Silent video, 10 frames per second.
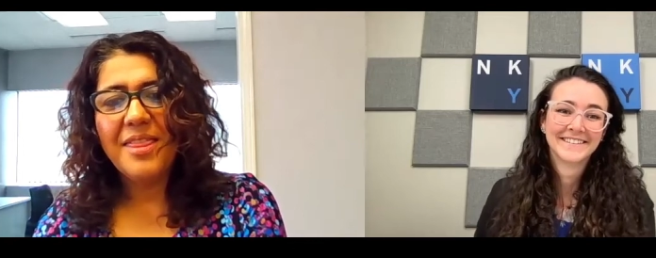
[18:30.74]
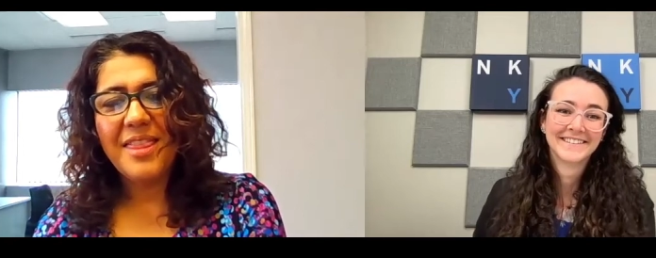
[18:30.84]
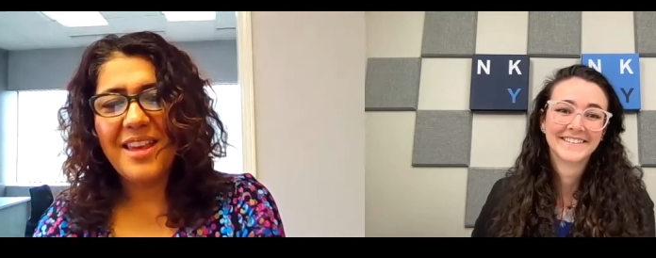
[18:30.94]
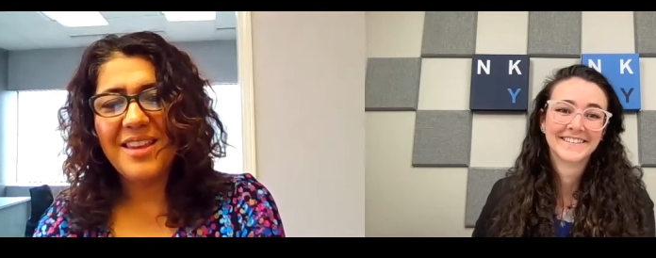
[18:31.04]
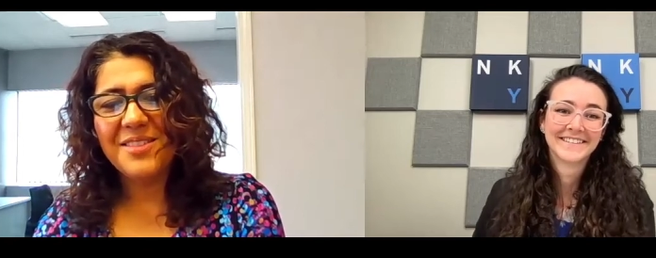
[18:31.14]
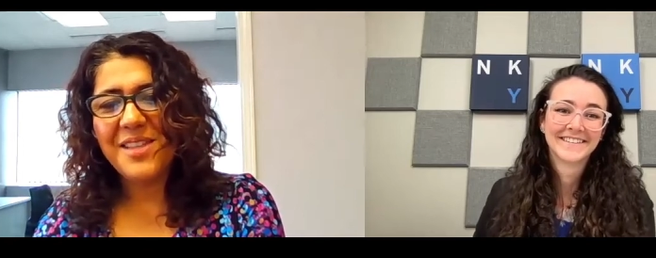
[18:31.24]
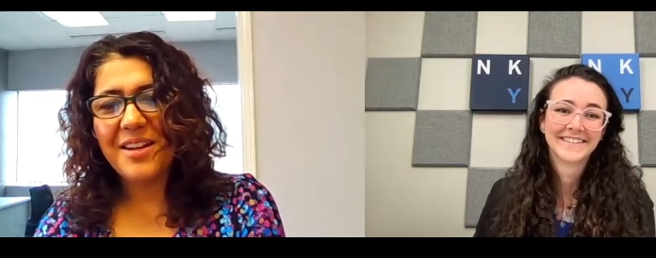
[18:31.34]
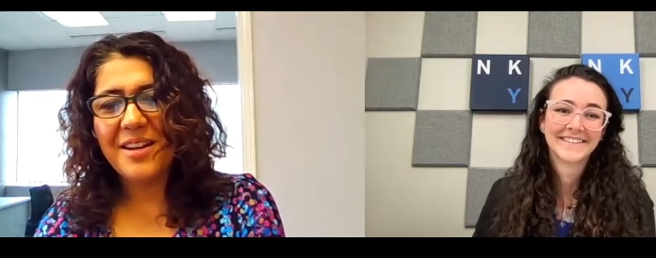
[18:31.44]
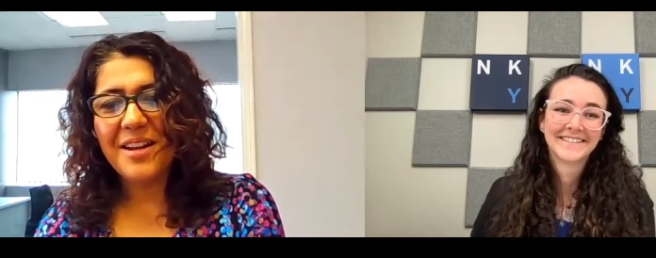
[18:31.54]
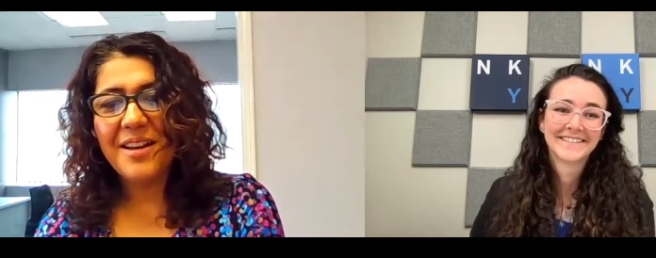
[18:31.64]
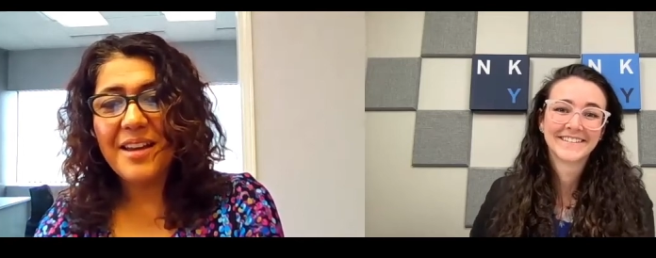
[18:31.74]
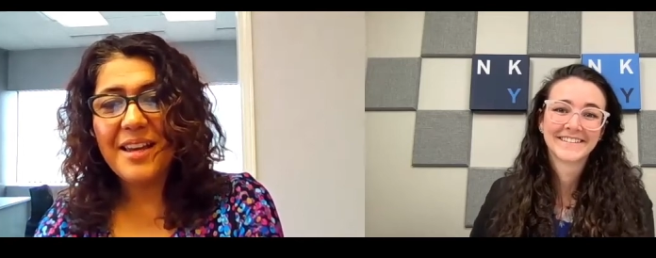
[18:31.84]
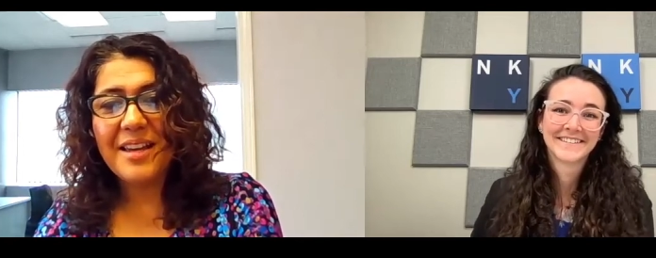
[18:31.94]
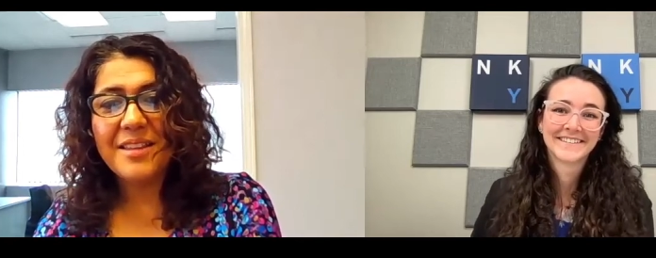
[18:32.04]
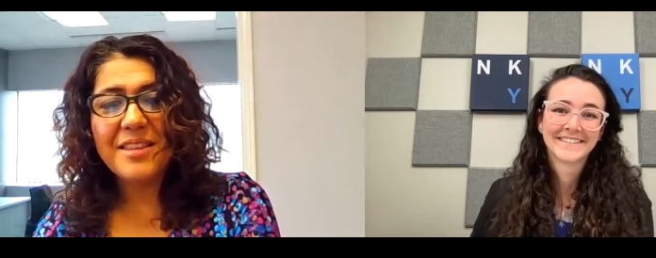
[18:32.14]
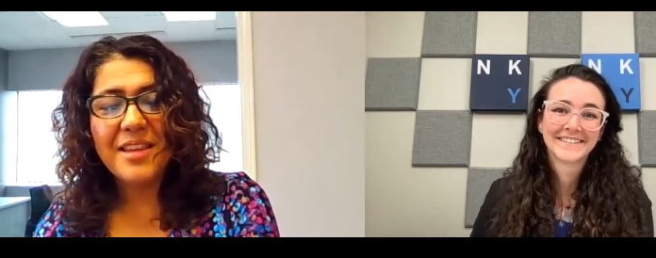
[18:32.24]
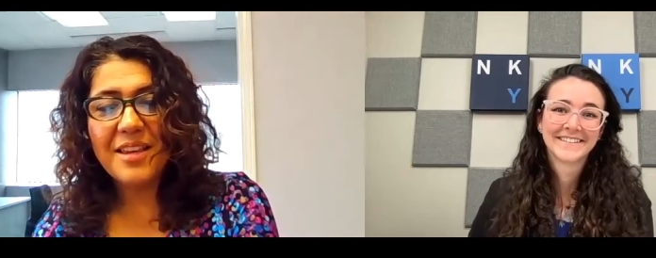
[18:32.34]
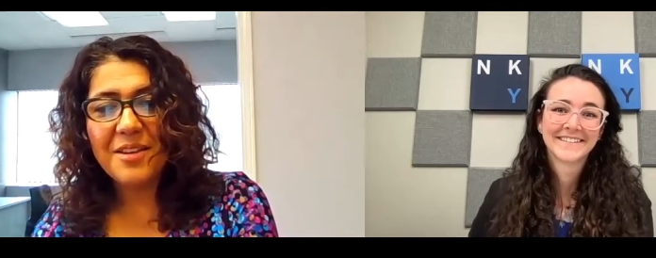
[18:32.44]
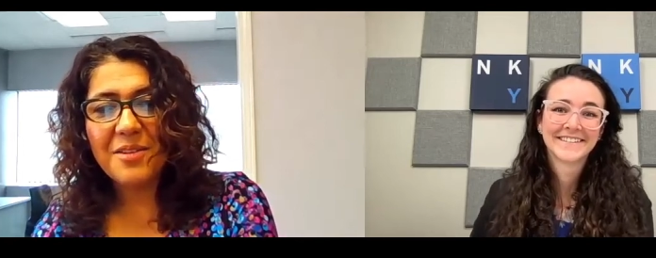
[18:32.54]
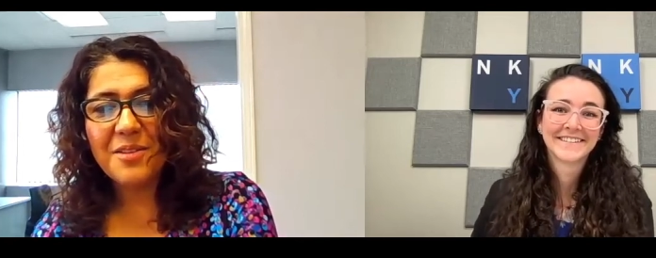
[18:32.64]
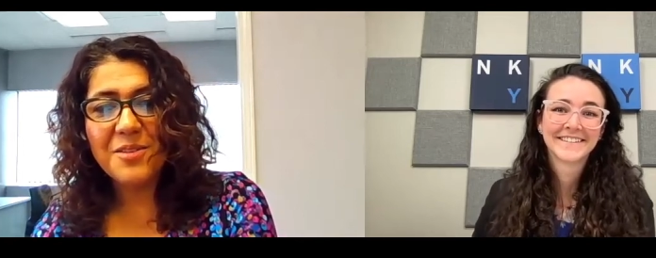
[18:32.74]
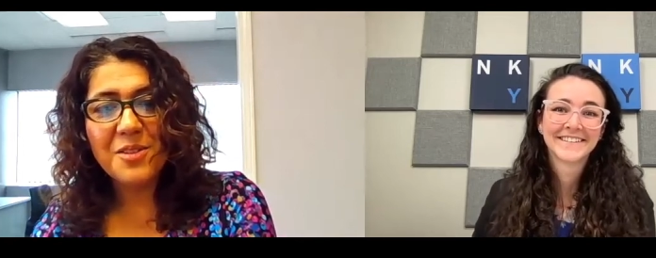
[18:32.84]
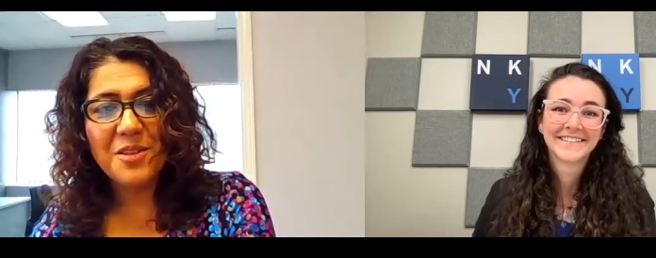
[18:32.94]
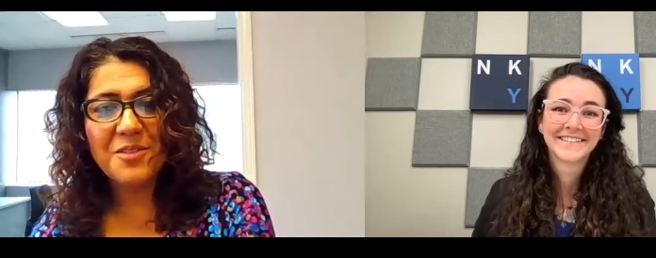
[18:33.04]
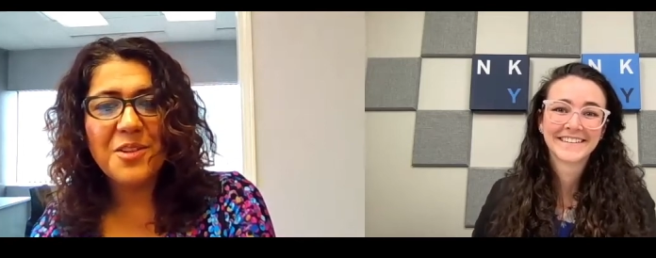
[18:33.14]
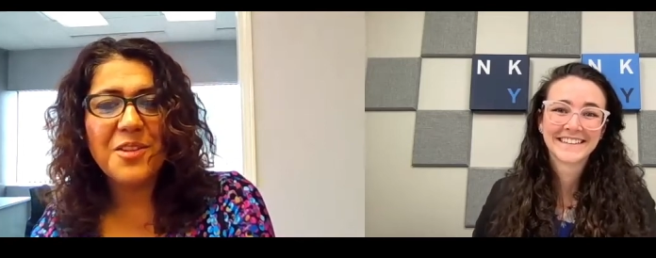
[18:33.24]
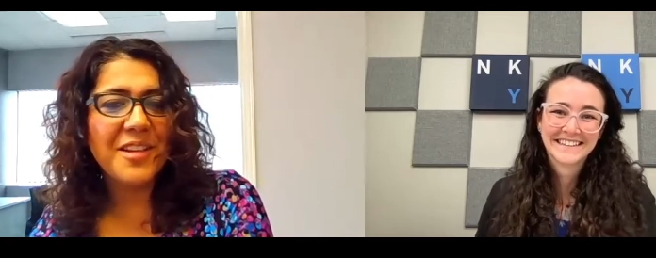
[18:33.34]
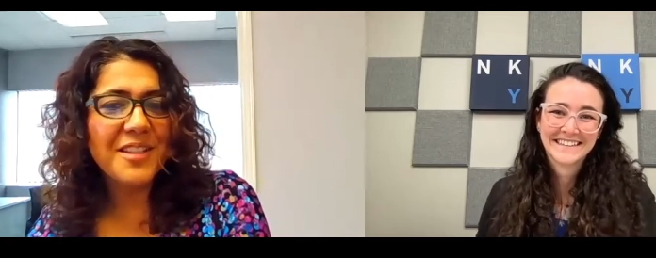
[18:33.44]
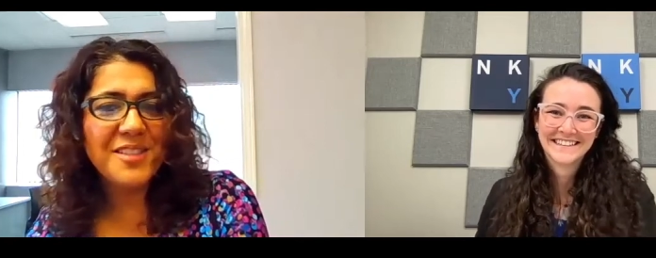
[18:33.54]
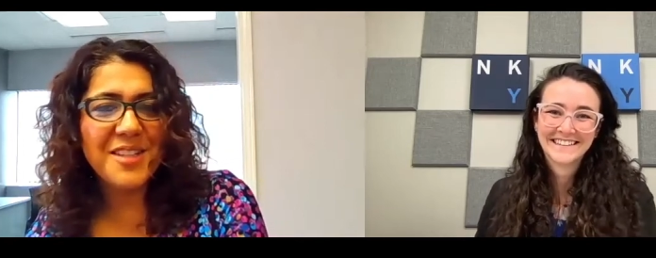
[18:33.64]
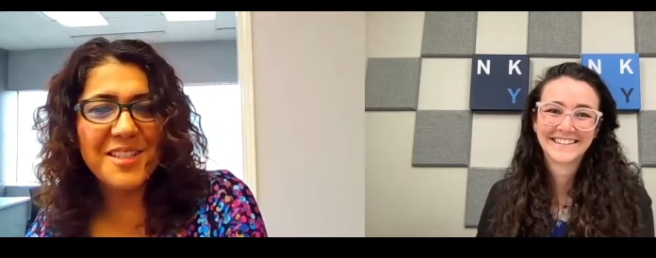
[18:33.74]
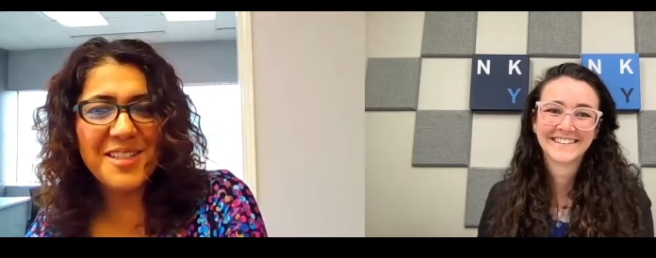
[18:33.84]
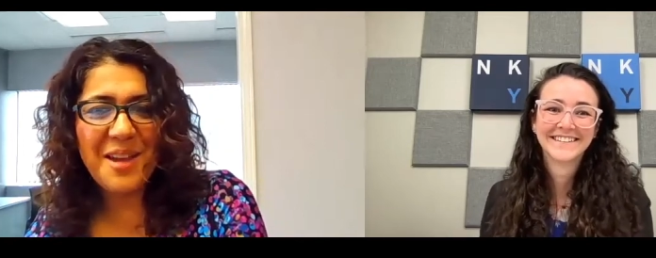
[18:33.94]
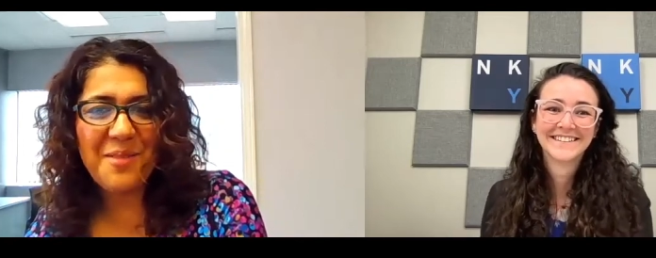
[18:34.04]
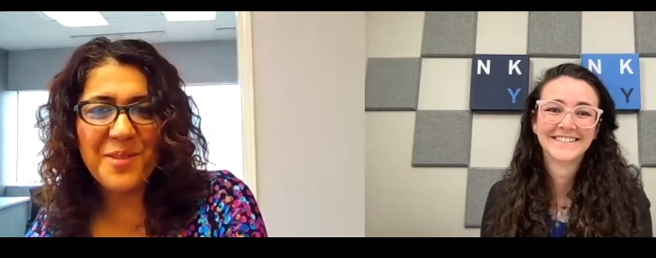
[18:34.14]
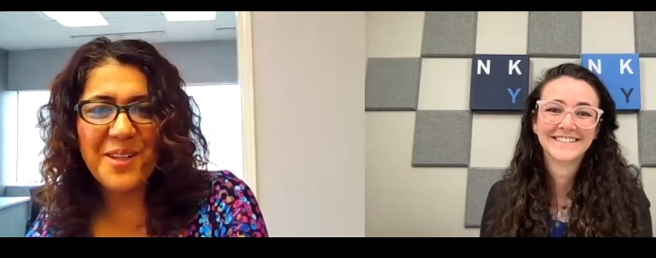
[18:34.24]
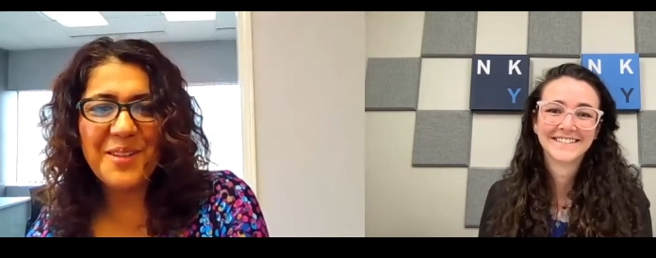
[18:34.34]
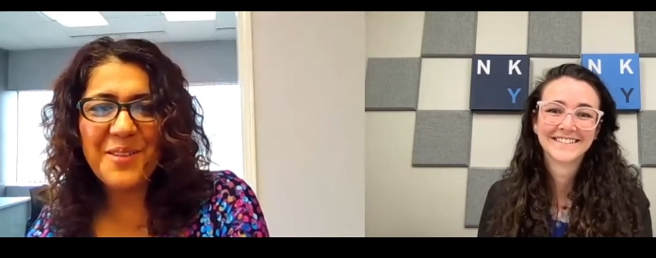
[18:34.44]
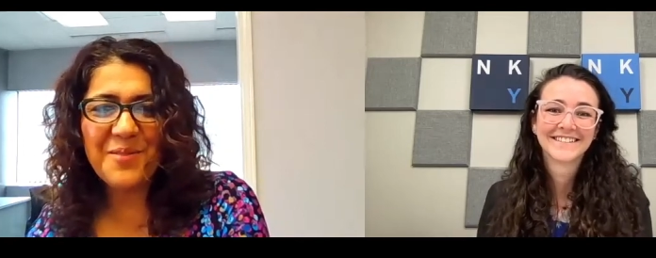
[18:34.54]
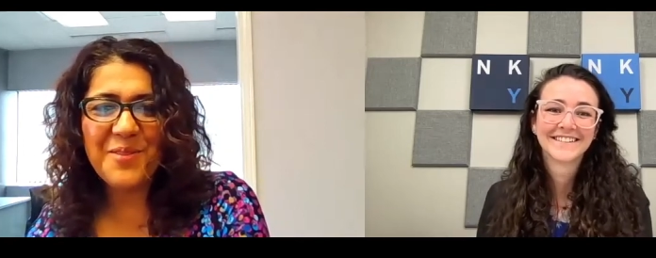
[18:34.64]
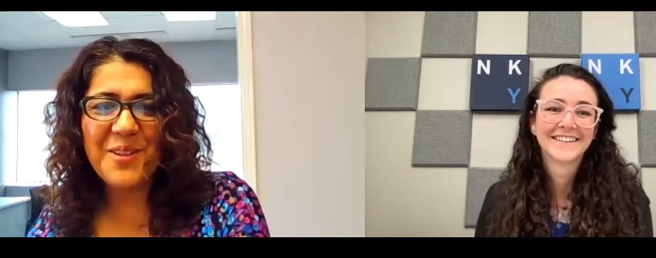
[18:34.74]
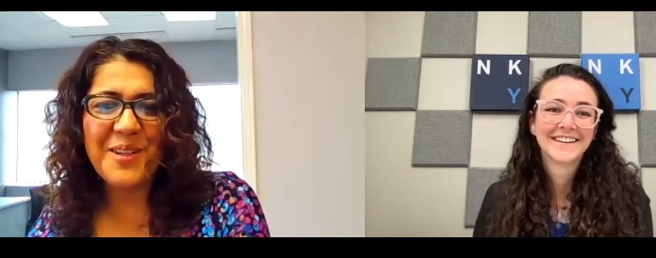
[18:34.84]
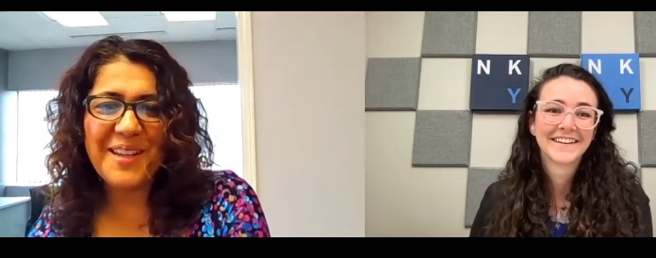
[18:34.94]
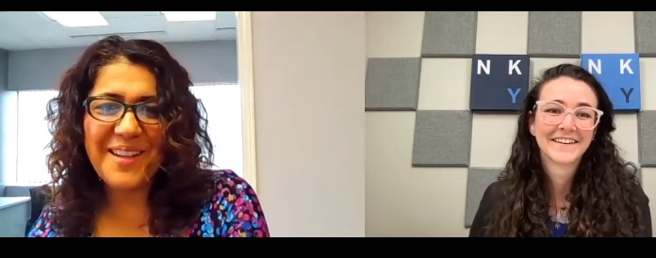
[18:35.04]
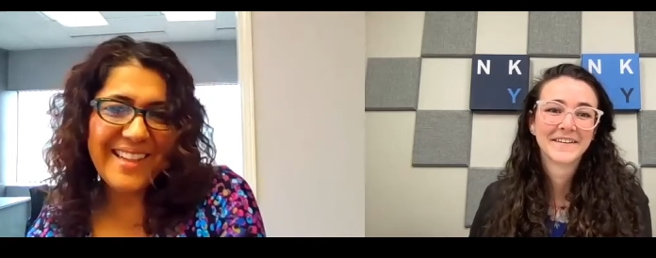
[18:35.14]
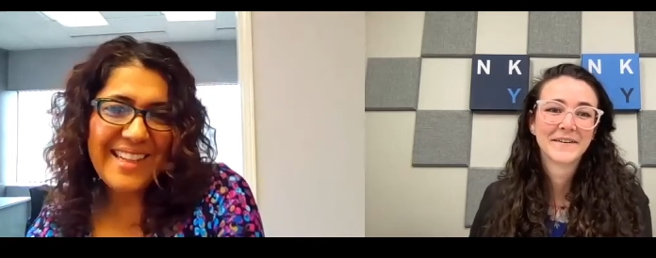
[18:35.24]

Speaker 1: Thank you, Sarah. And thank you to the Northern Kentucky Chamber for